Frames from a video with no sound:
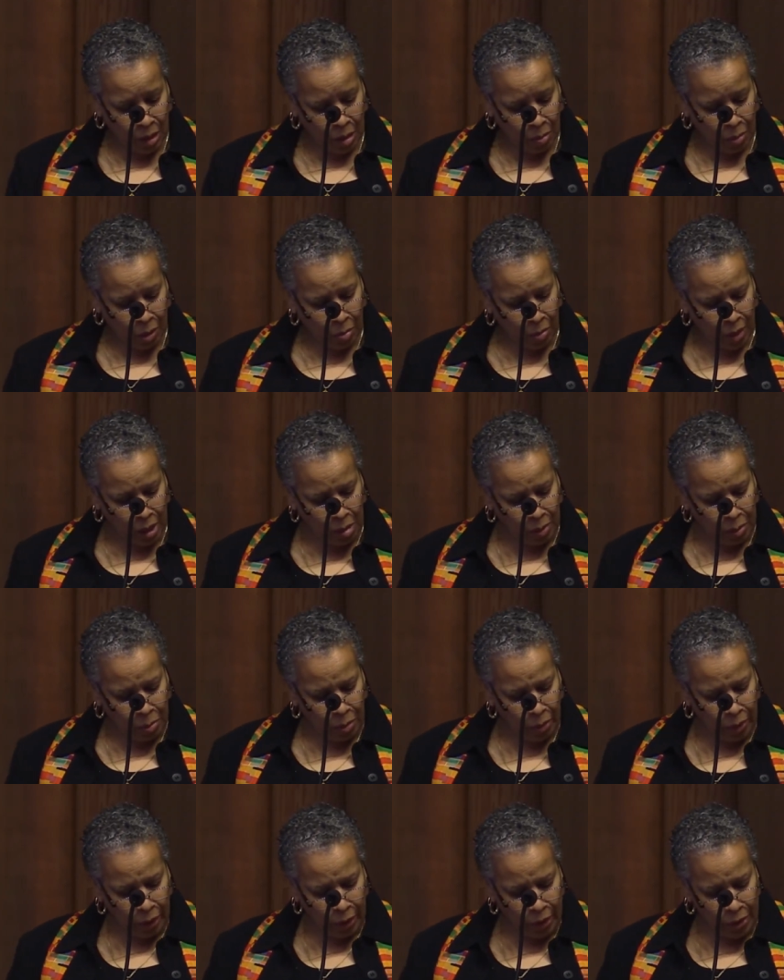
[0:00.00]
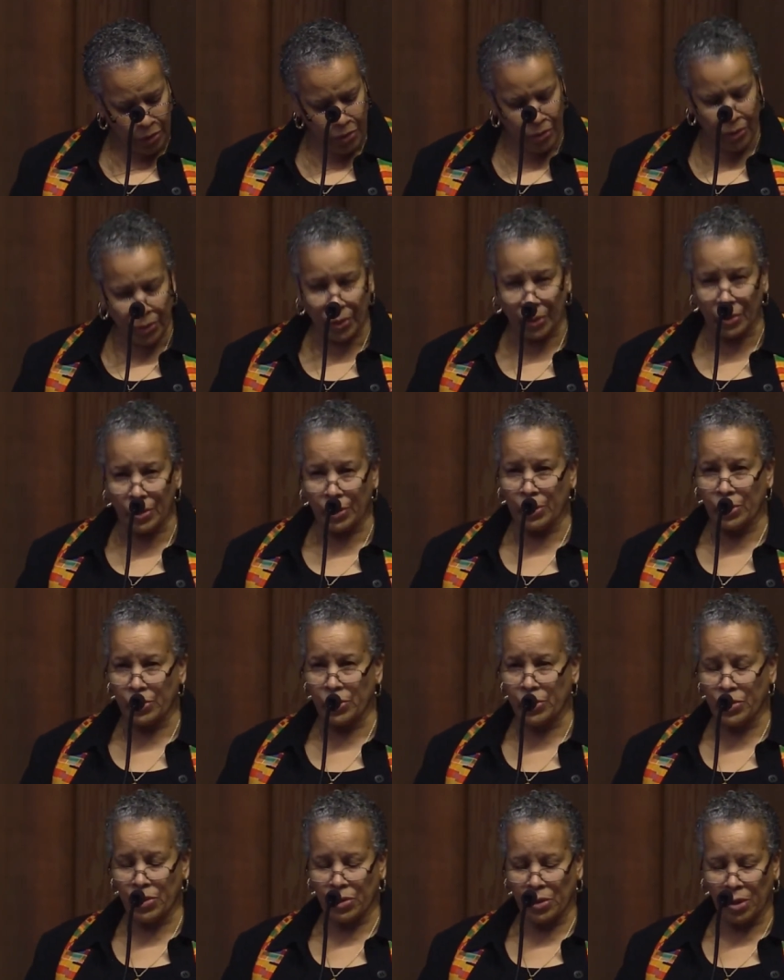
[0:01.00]
But maybe prayer
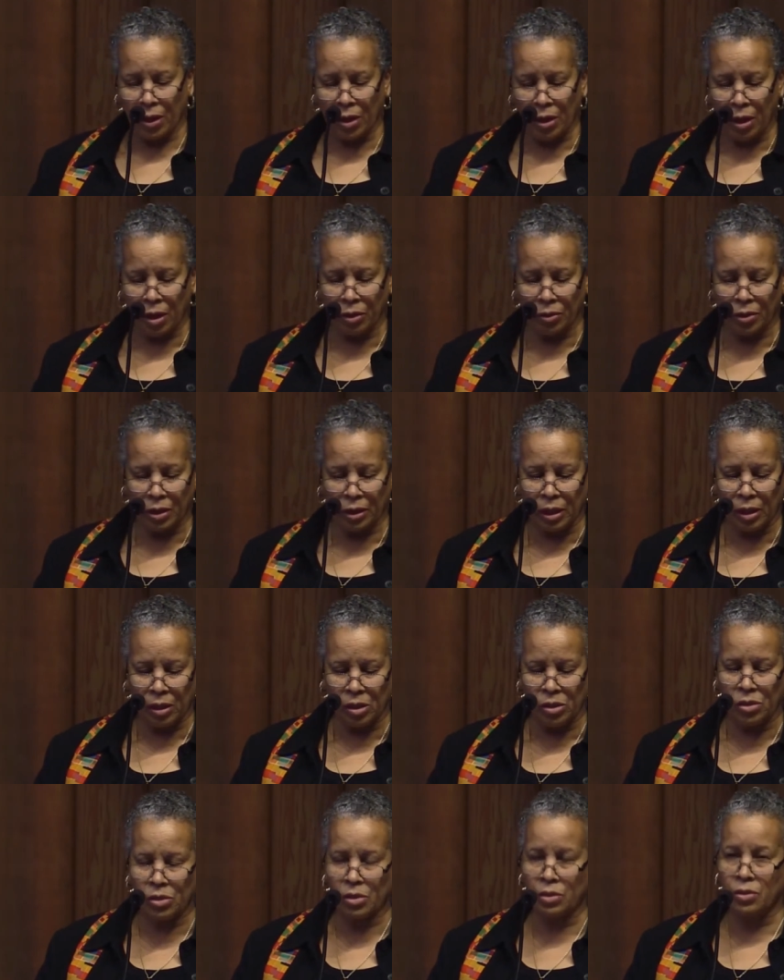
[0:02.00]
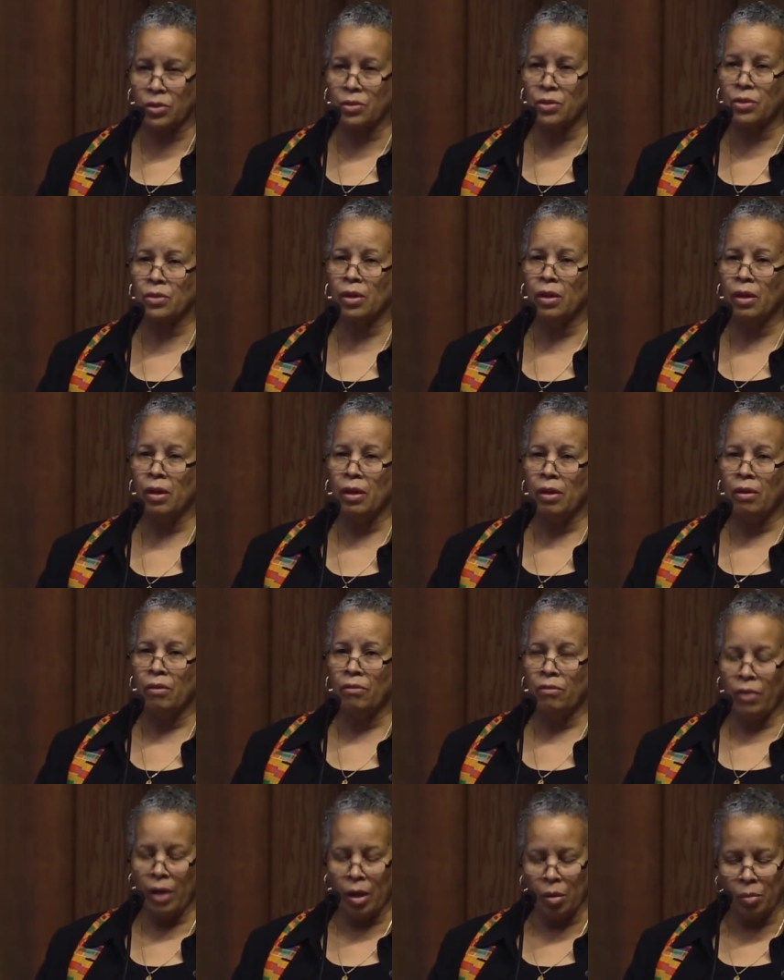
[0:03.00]
circles, congregations,
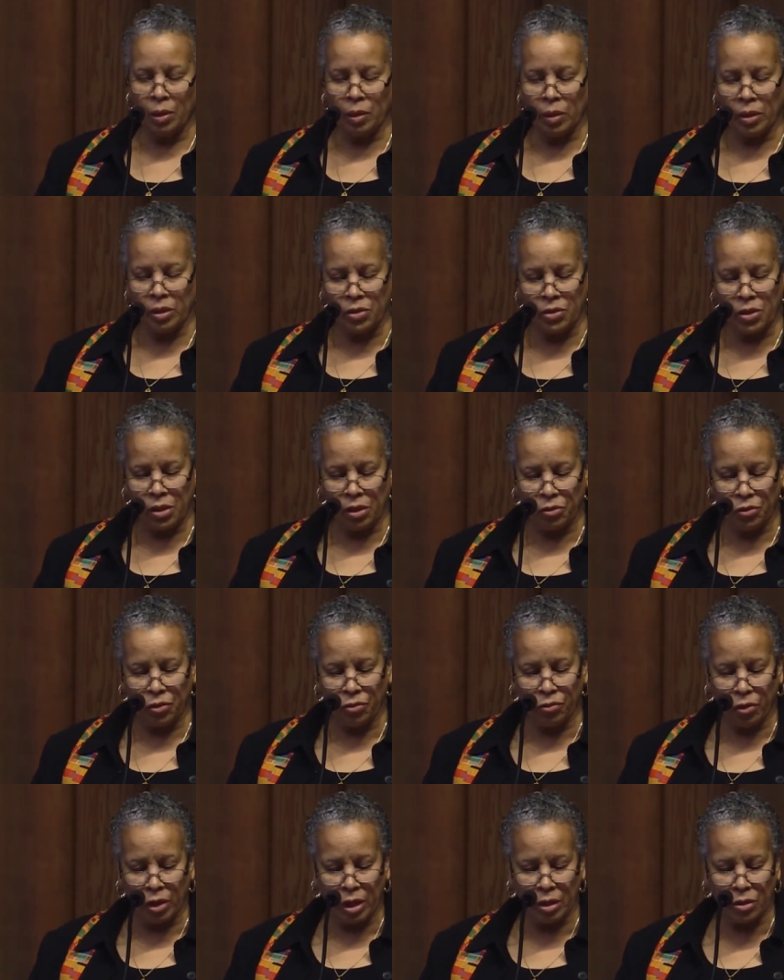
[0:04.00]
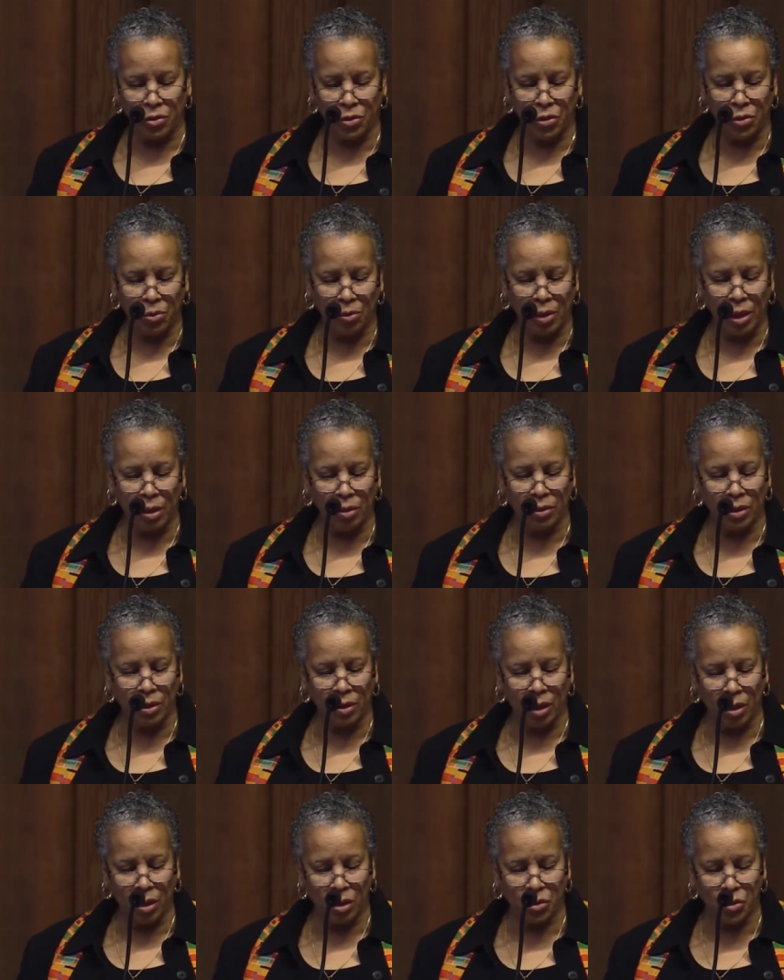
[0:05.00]
families and friends around the
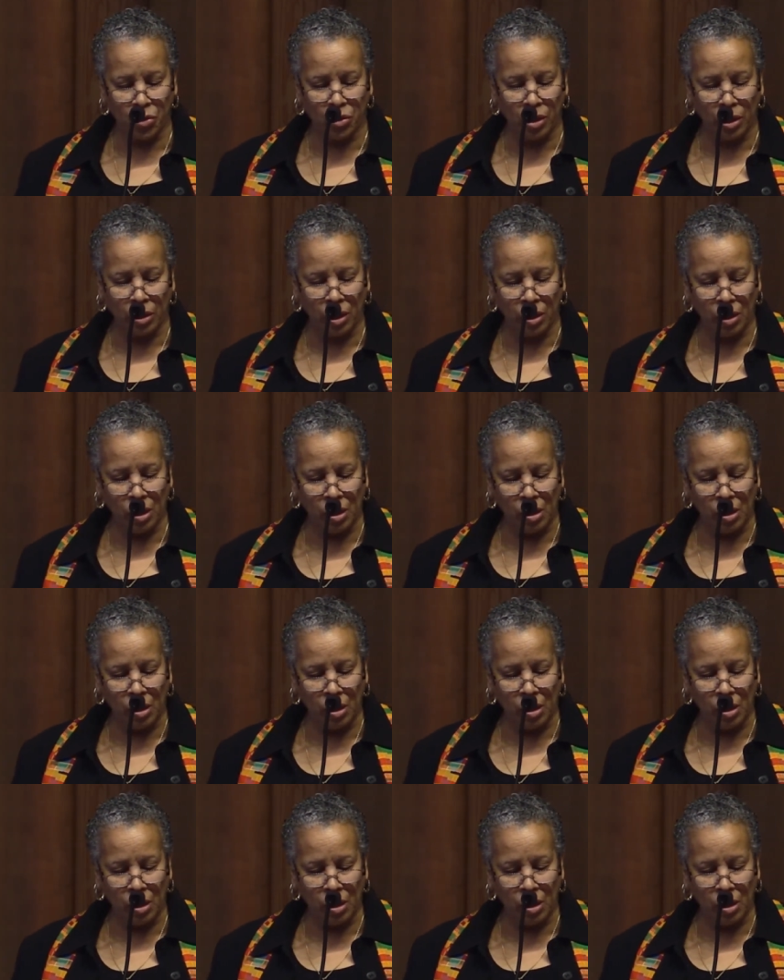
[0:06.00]
country,